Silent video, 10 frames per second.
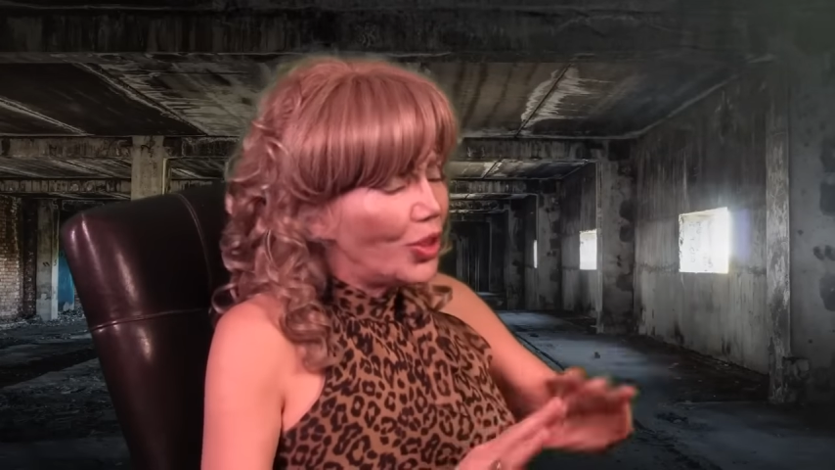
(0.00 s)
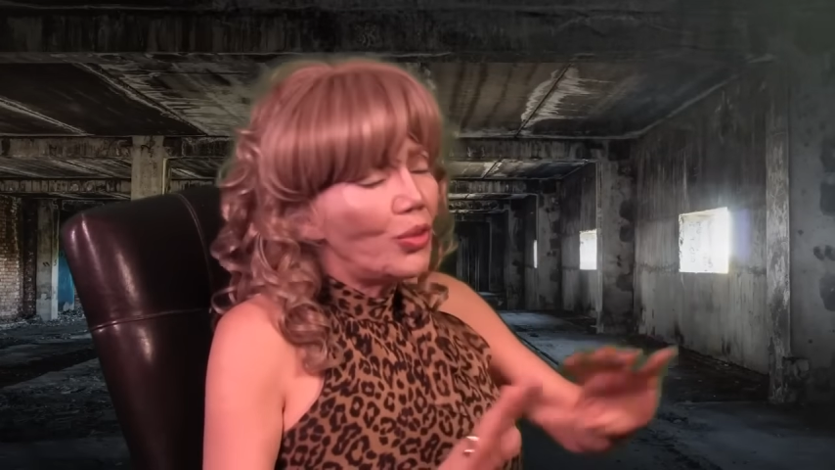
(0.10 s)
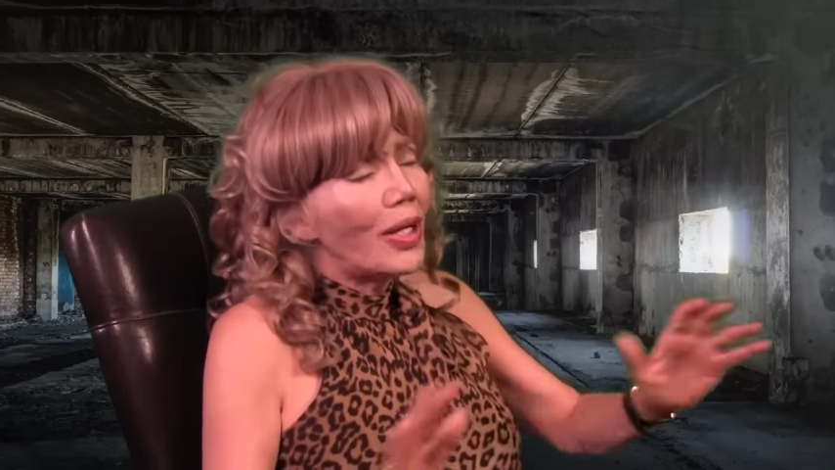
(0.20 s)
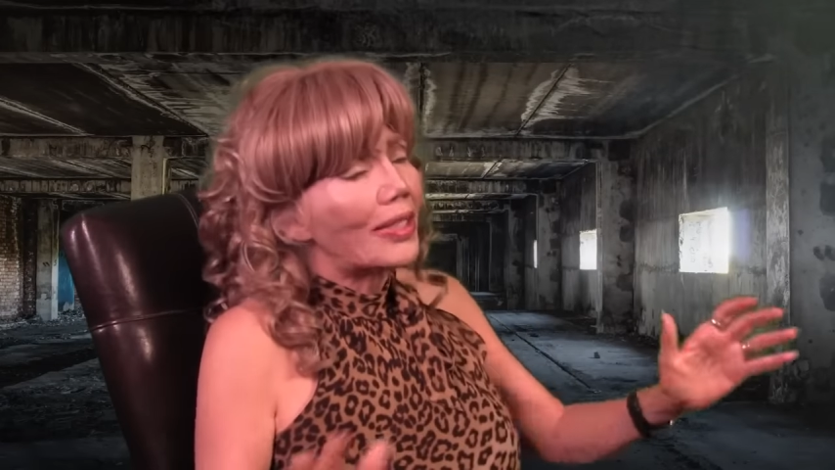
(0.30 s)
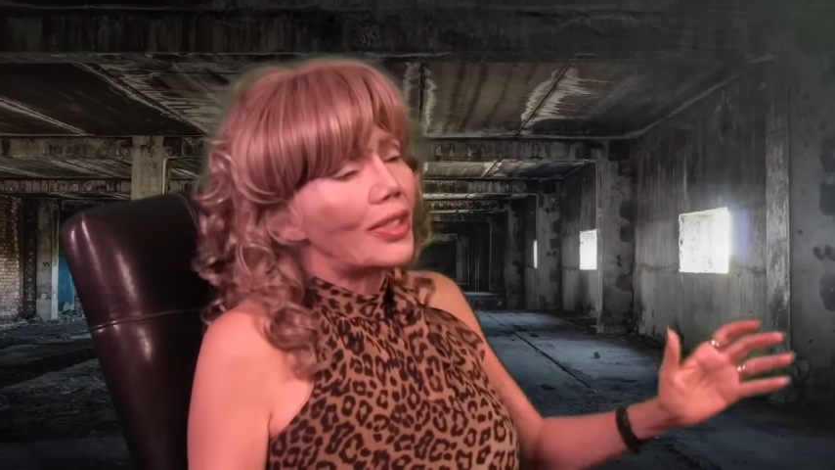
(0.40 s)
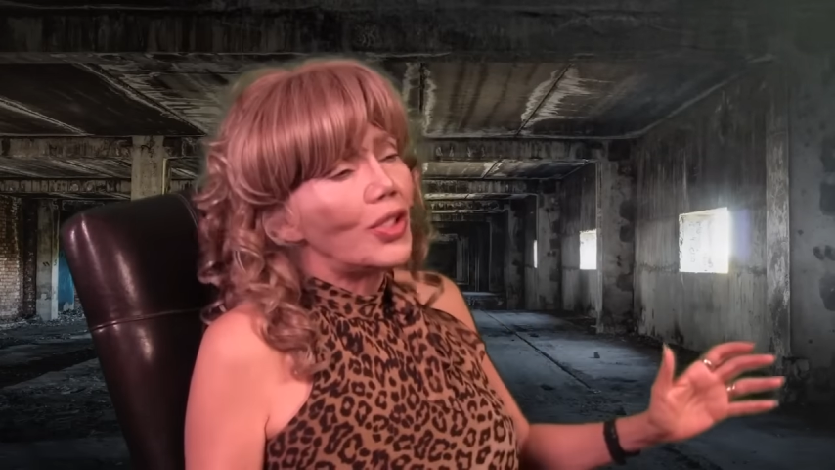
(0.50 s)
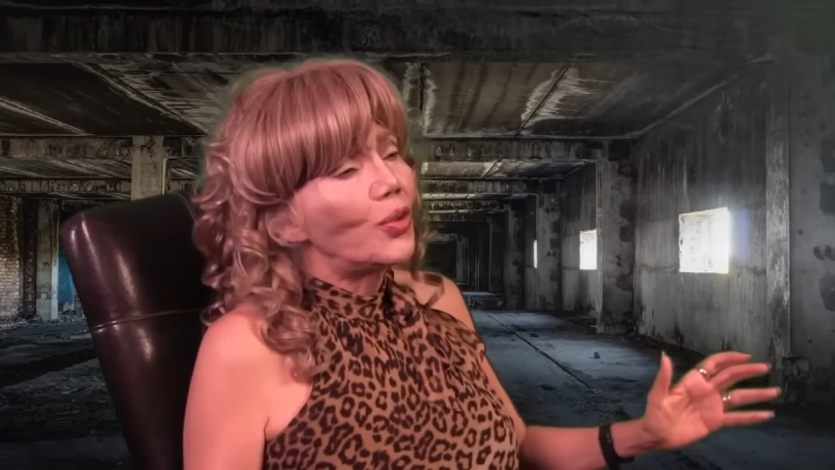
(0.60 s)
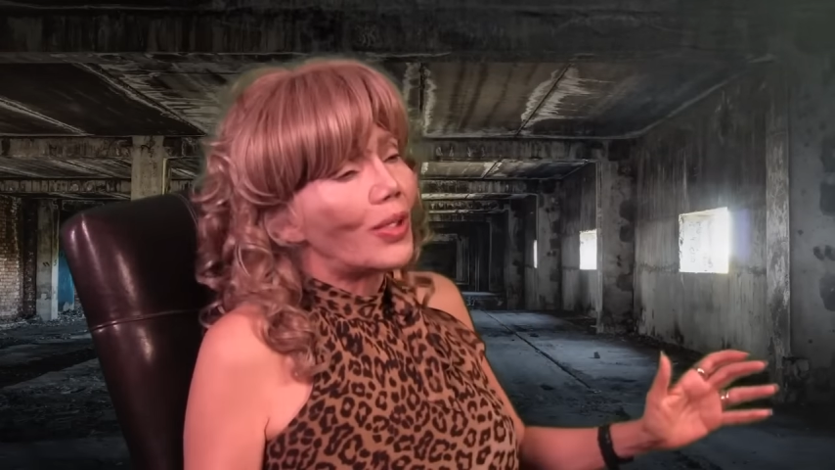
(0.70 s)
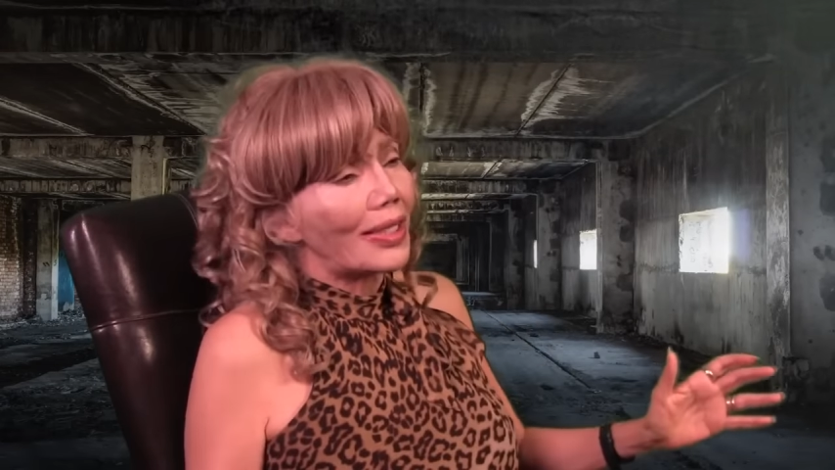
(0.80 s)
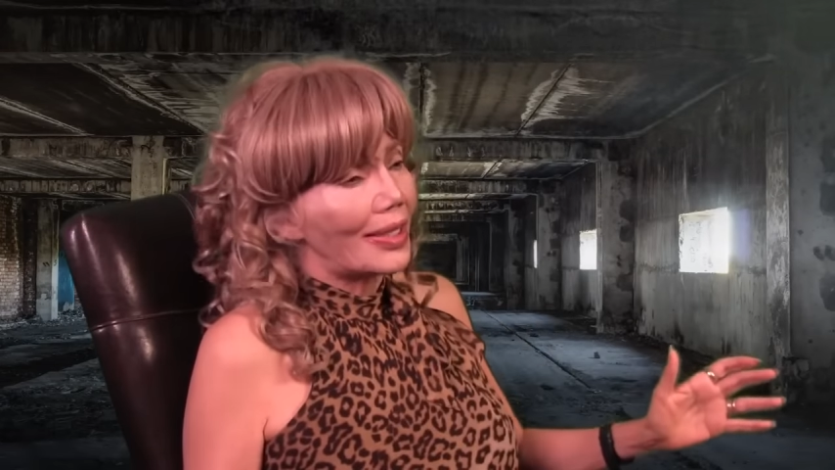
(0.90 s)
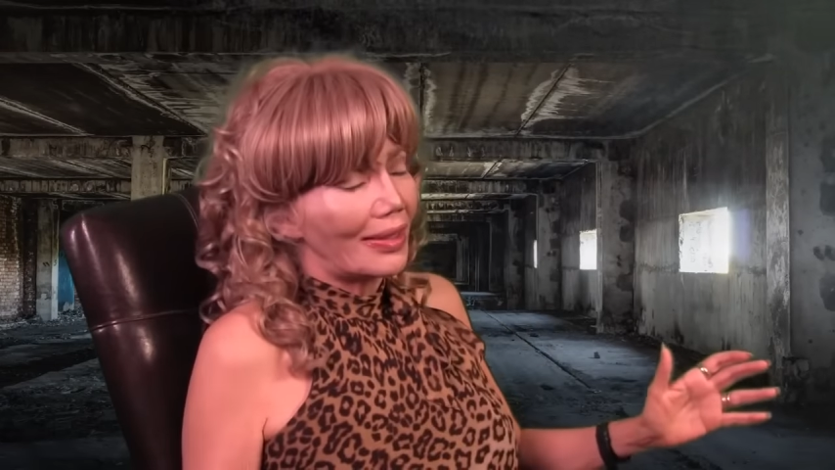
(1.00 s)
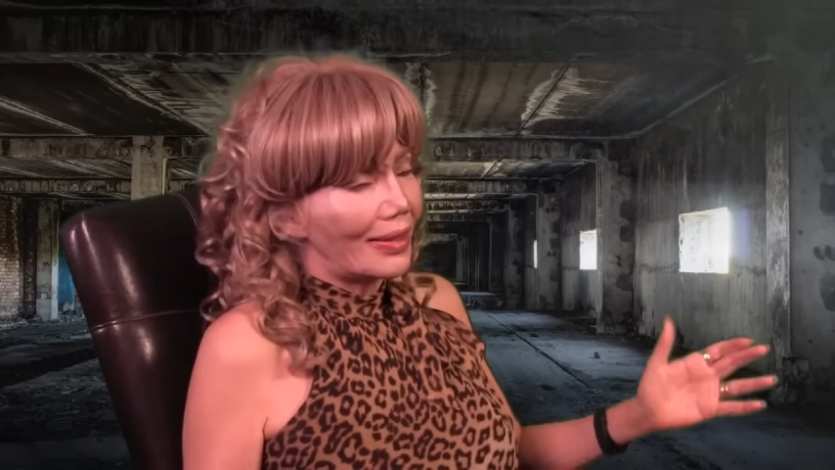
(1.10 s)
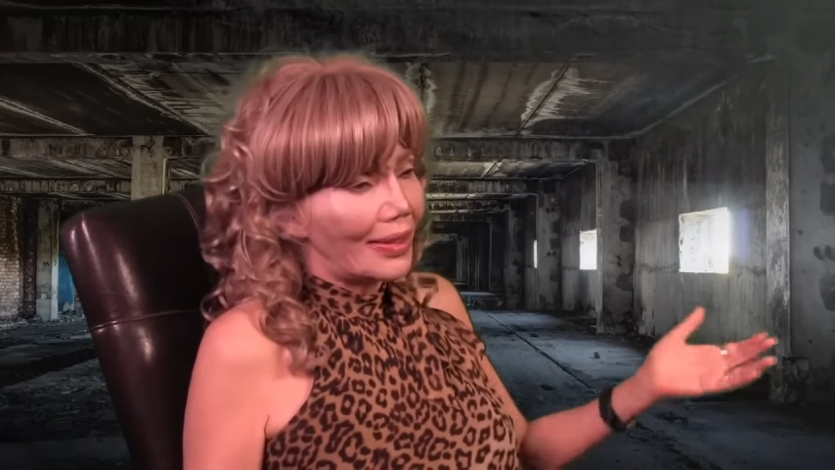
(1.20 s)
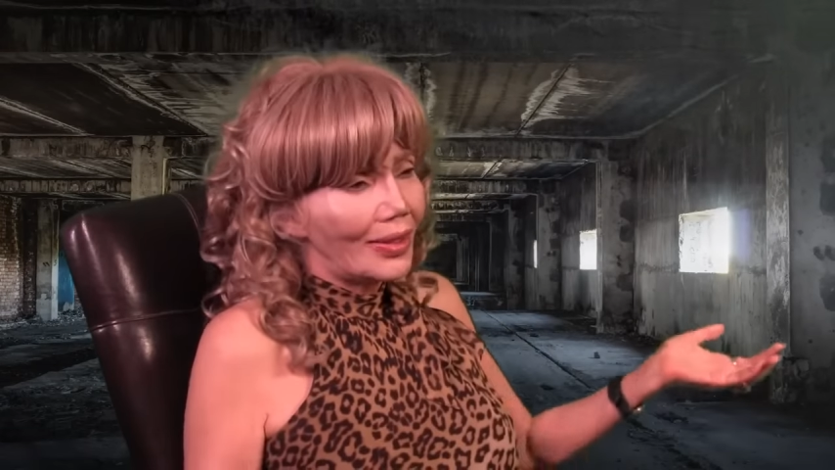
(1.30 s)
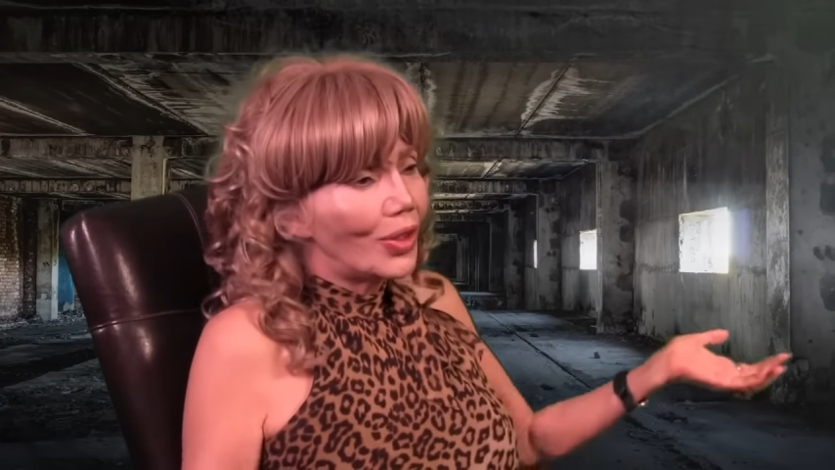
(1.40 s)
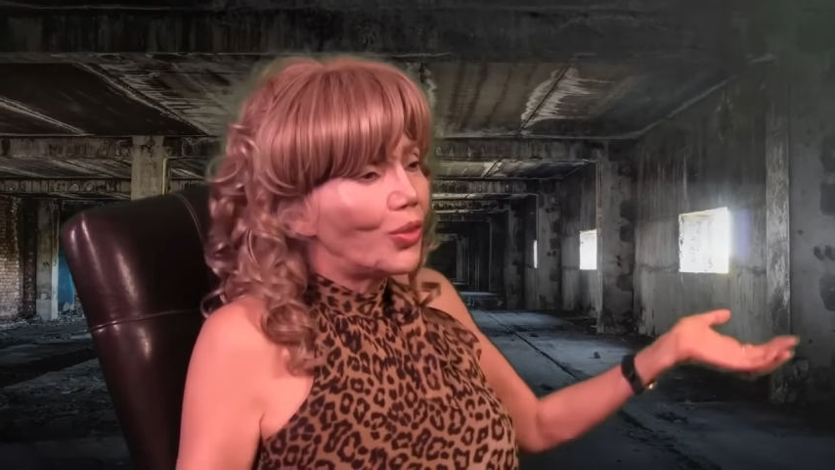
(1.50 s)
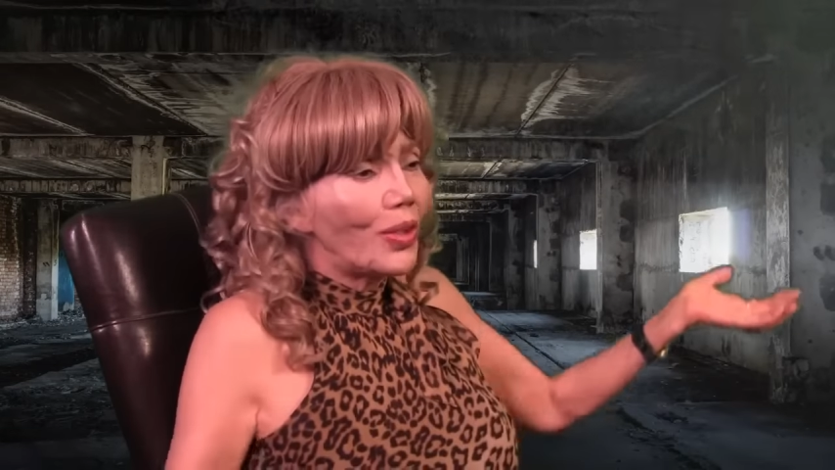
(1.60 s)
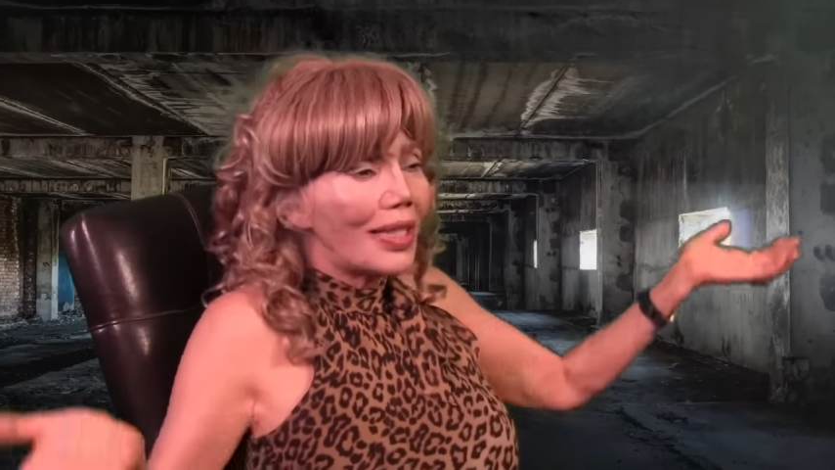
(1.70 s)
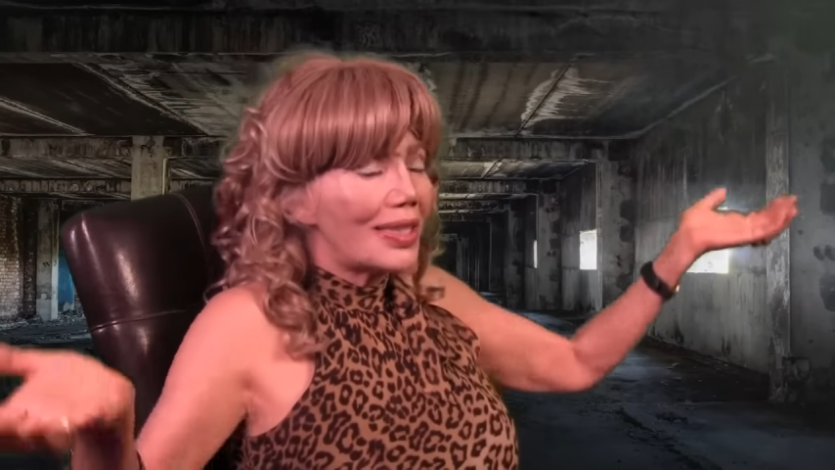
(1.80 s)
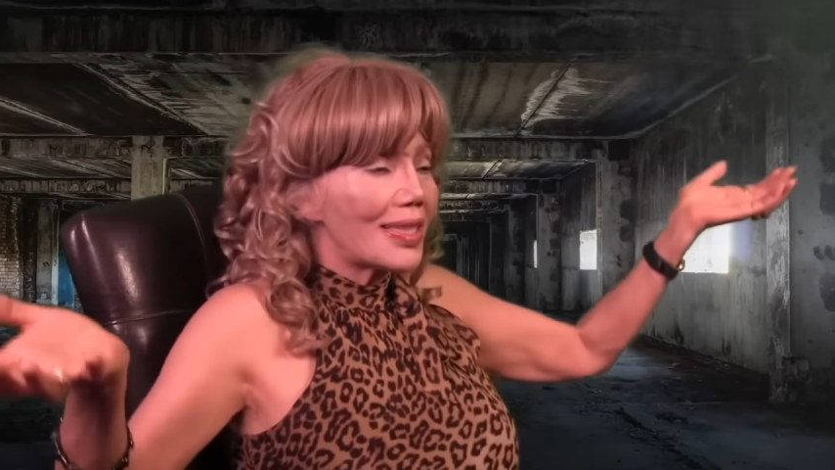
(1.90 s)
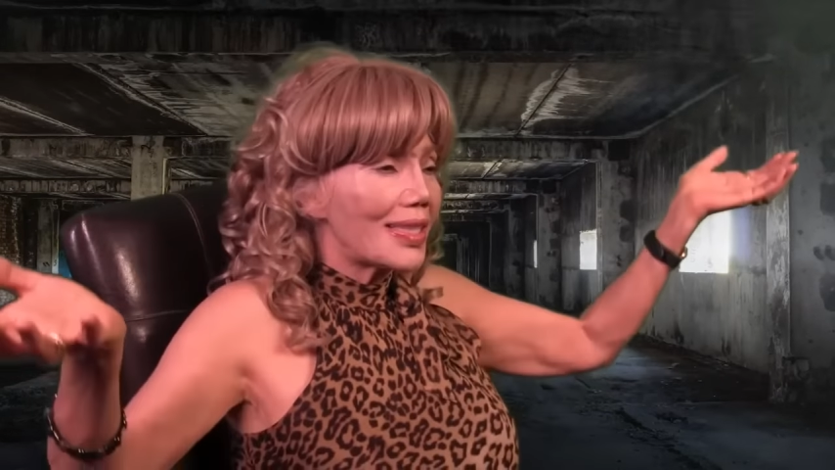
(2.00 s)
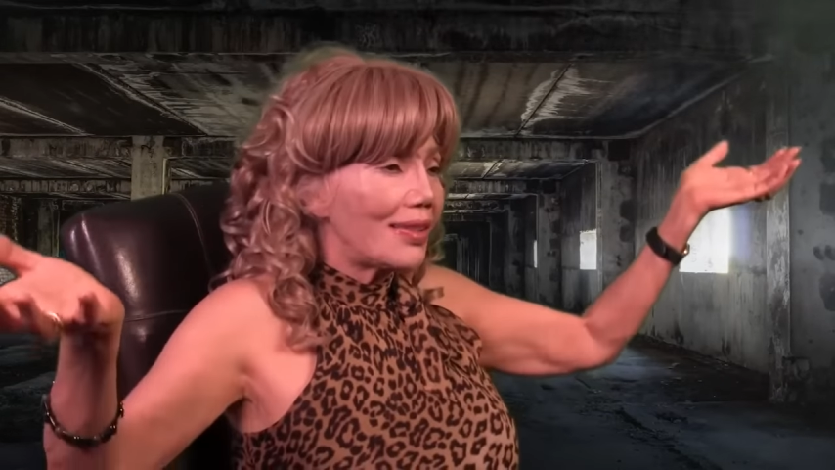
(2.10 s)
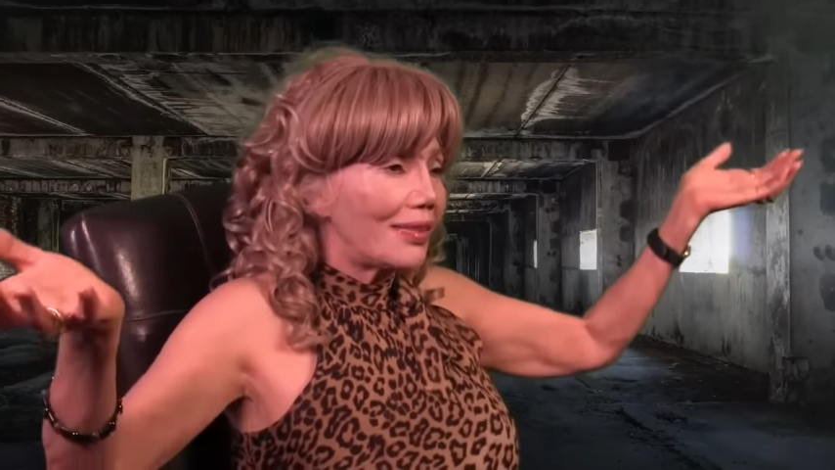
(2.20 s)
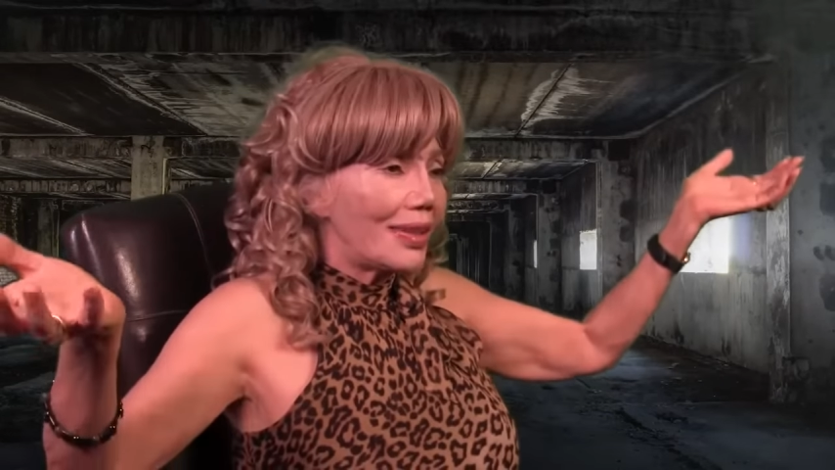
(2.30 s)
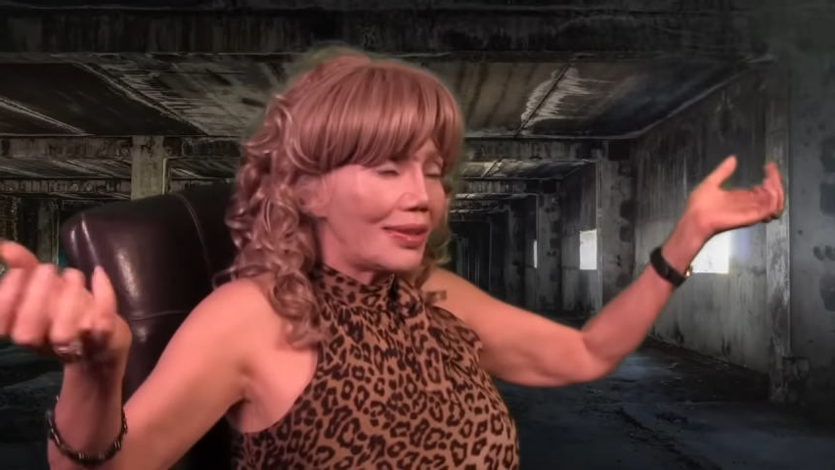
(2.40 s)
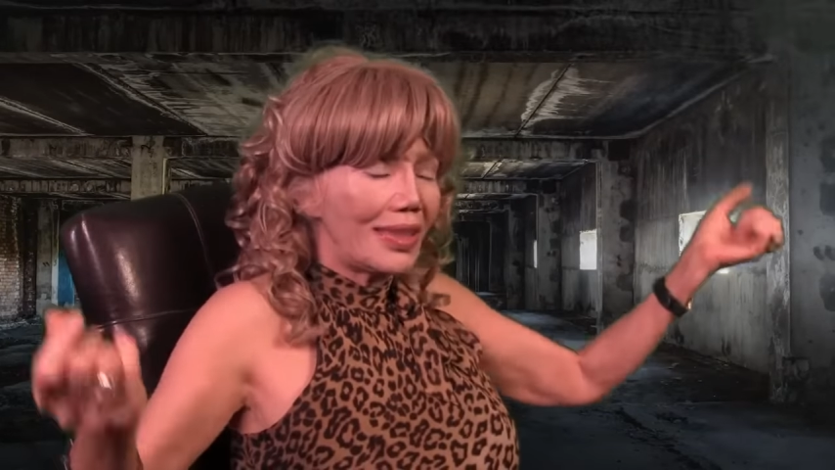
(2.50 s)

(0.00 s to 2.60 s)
no one, no one, no one is, a,